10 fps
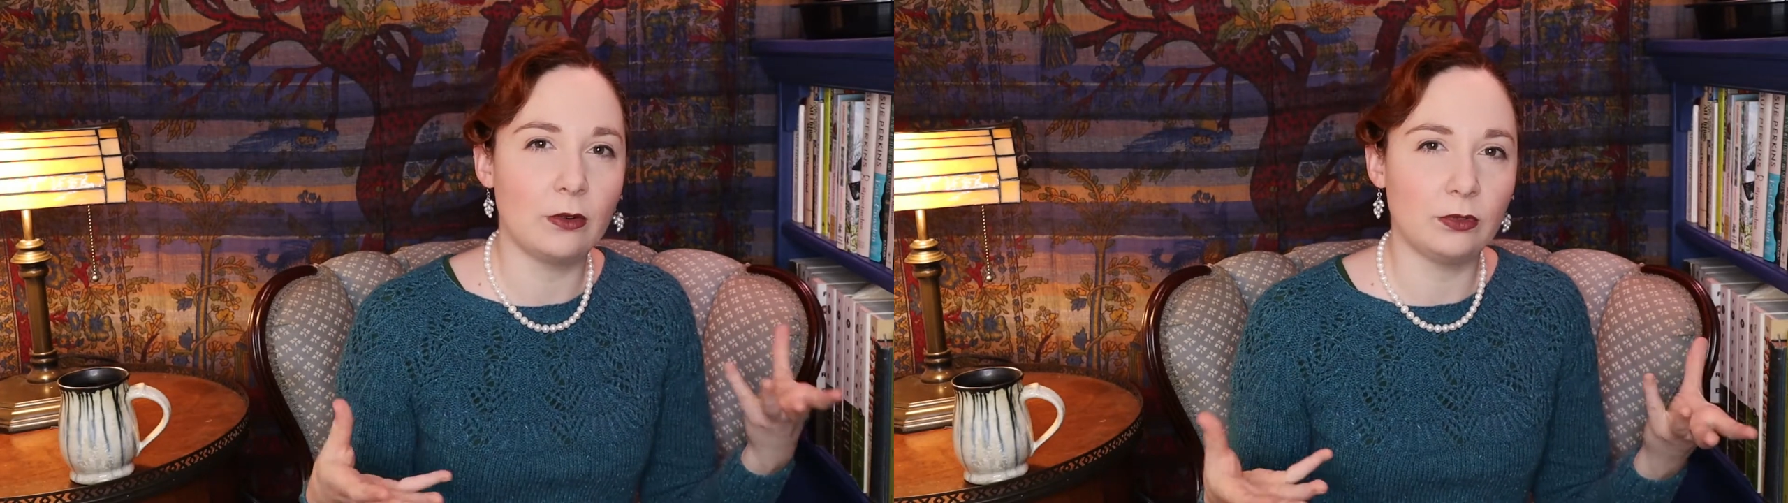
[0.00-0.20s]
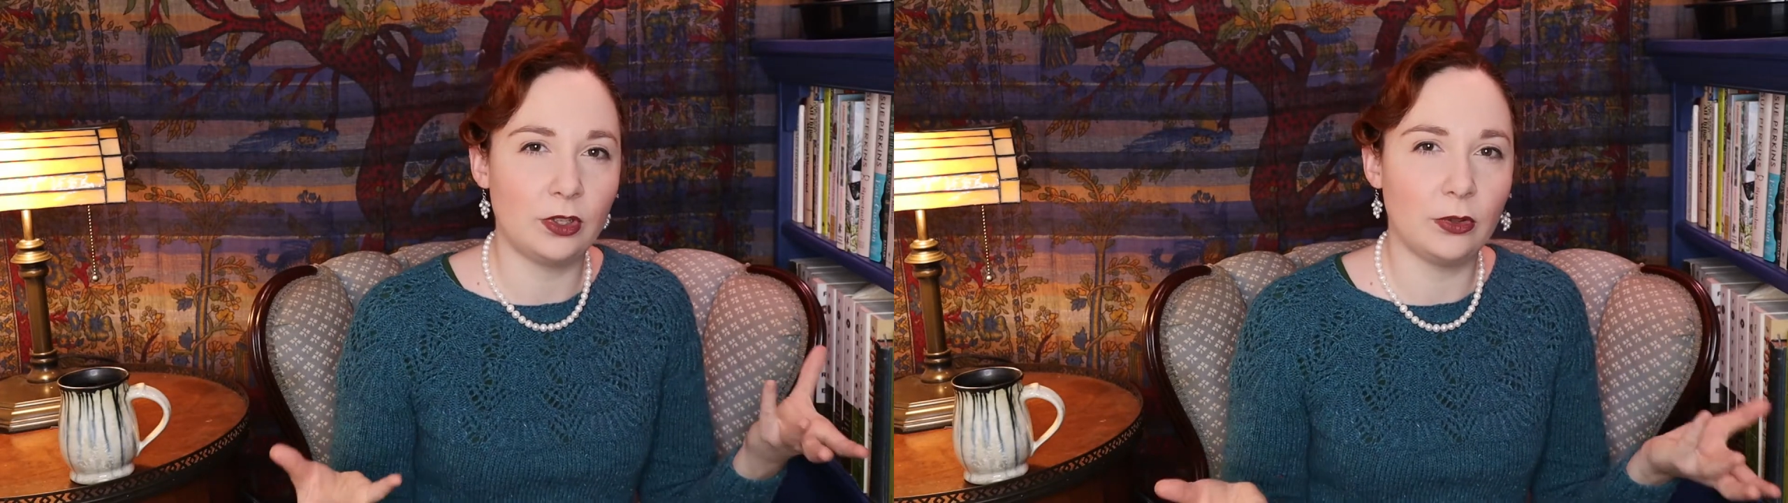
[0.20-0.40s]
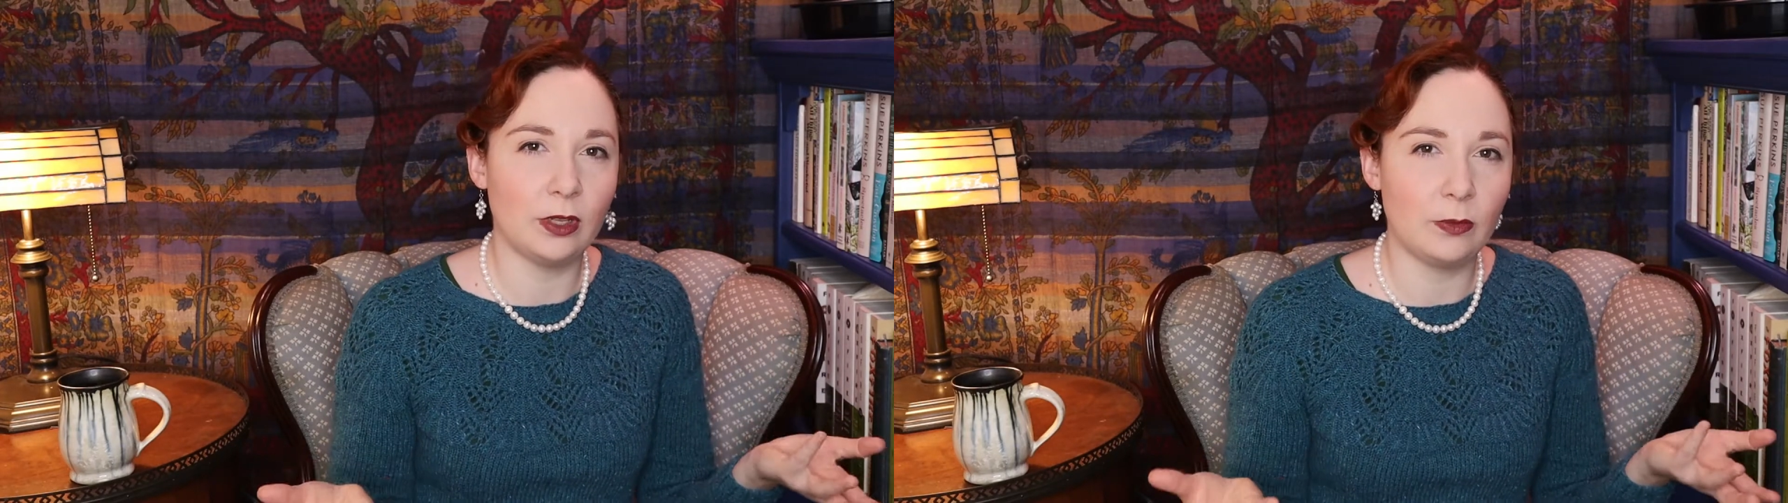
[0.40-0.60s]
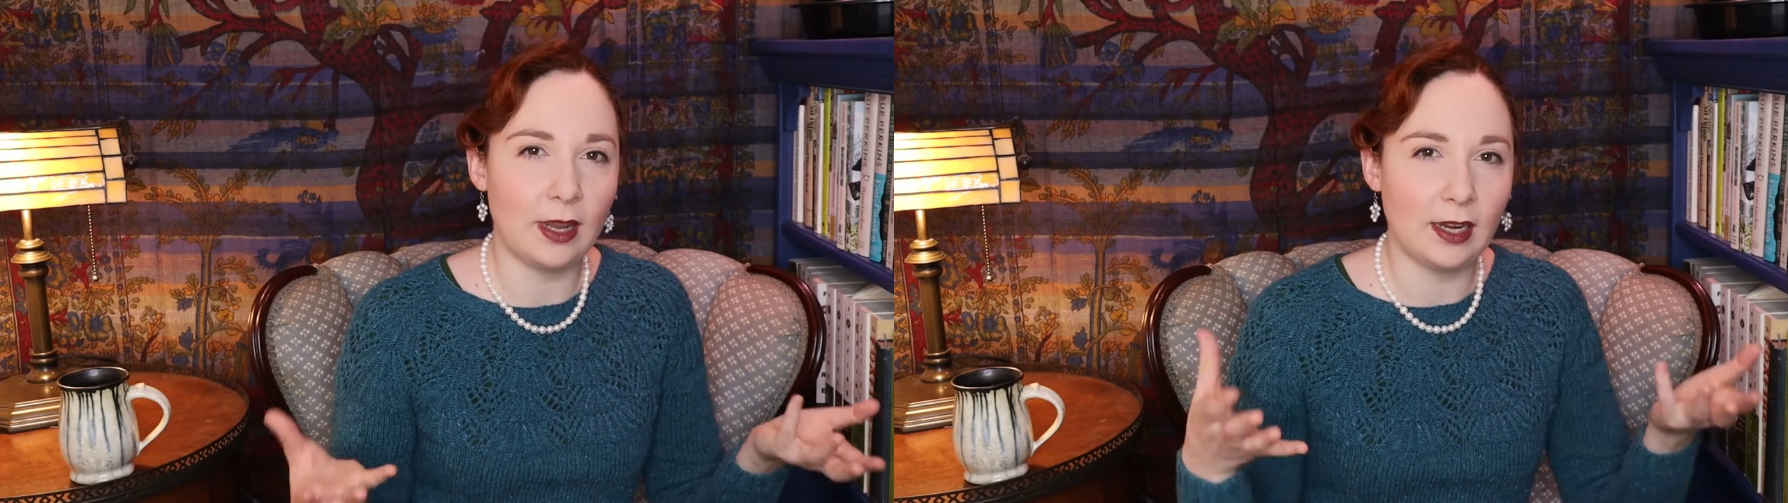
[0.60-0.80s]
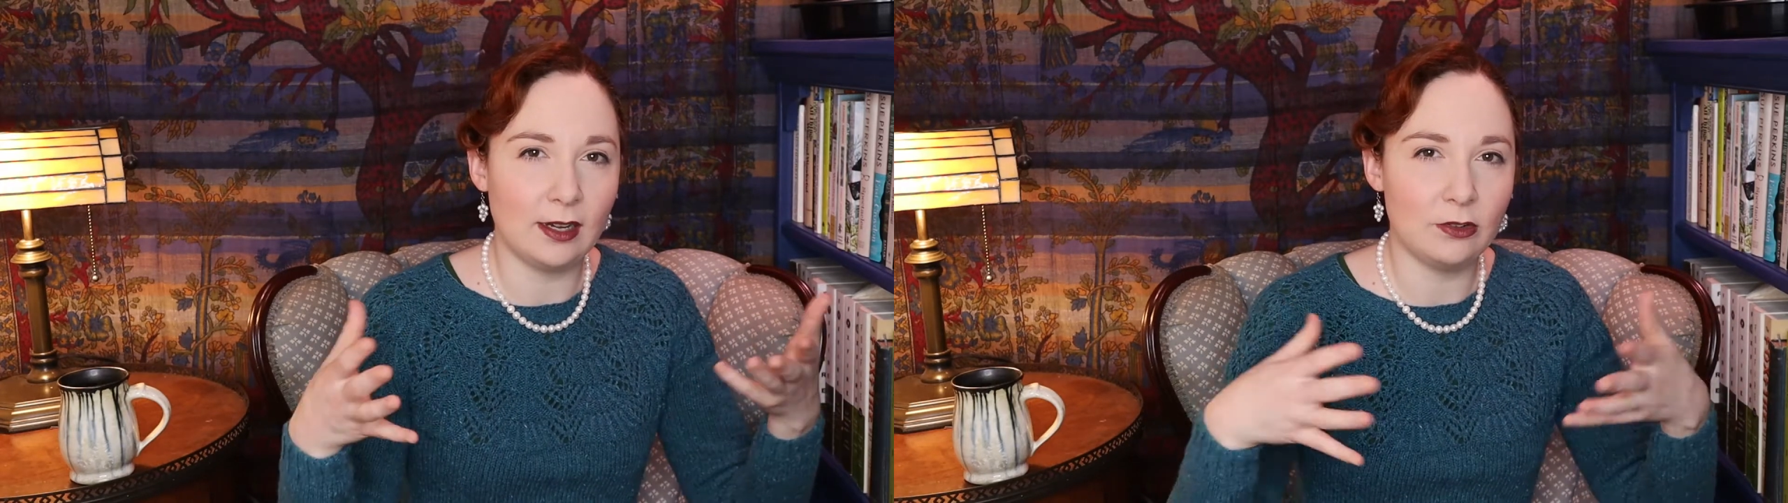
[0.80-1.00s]
the only
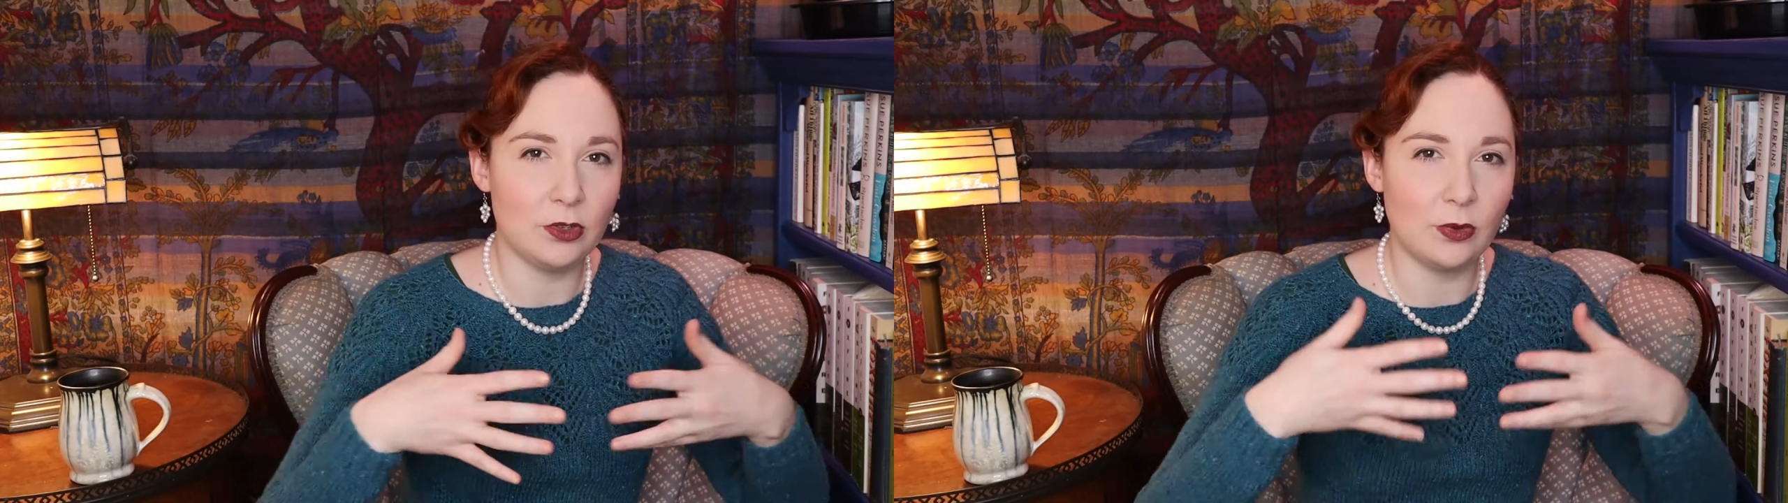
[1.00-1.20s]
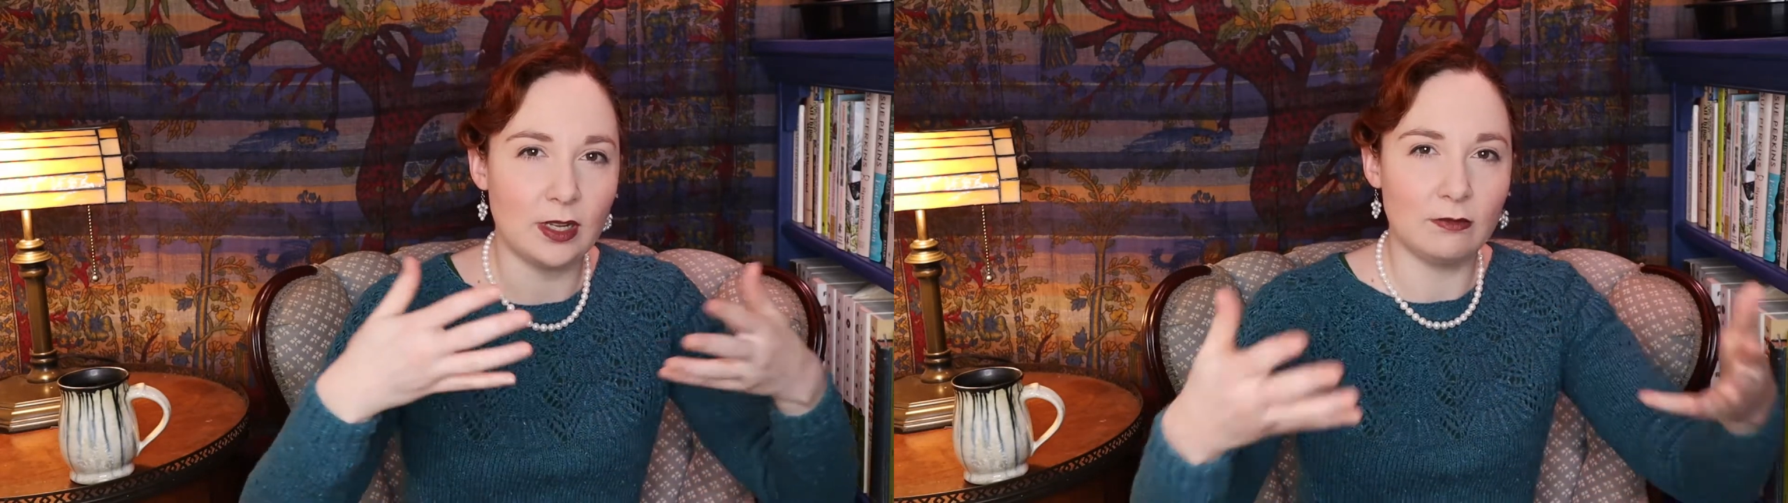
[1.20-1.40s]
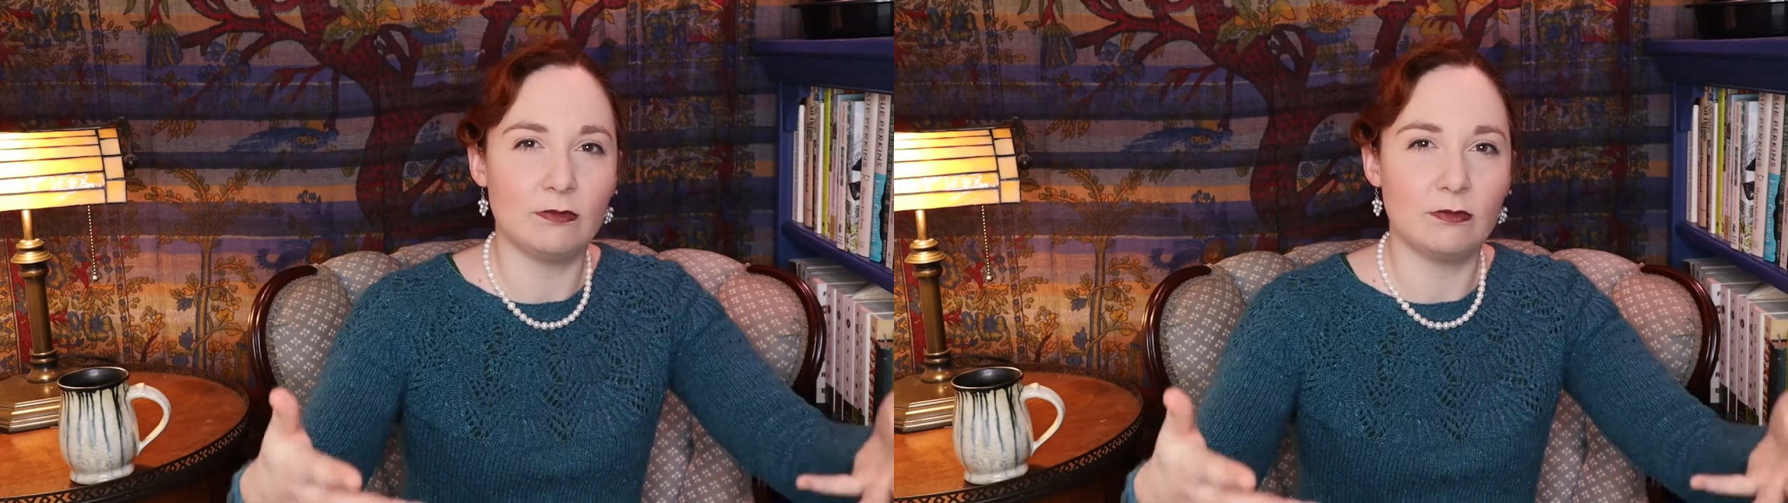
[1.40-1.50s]
way you can